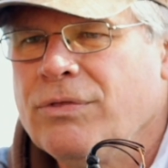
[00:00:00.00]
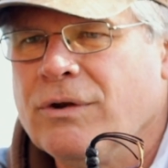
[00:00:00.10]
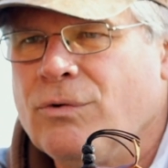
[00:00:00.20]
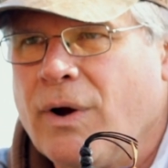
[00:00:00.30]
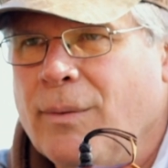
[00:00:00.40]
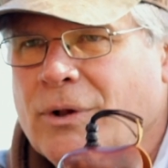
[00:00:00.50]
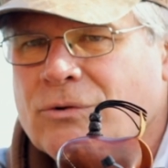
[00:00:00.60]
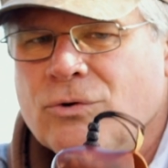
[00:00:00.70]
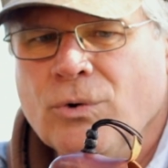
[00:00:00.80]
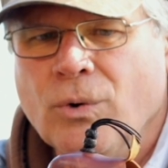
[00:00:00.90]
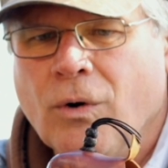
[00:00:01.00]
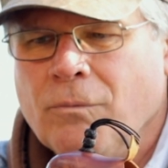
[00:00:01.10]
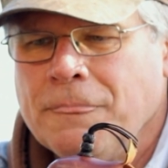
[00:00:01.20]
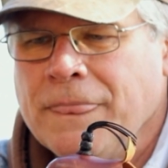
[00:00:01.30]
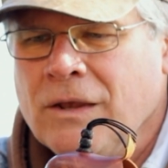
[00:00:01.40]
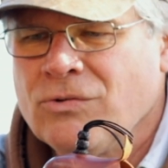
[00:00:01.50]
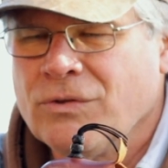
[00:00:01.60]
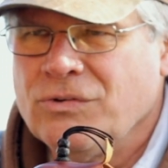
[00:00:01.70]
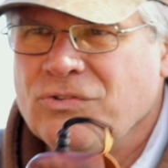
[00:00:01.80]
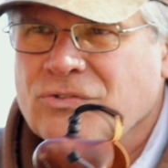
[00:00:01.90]
the Dremel tool. So
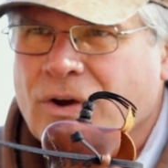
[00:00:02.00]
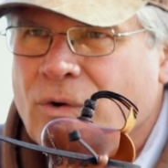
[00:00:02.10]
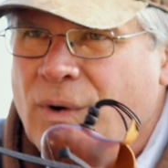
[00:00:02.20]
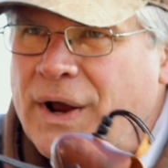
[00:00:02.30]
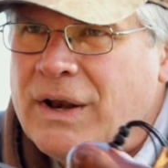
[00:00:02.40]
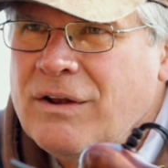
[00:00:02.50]
this is a great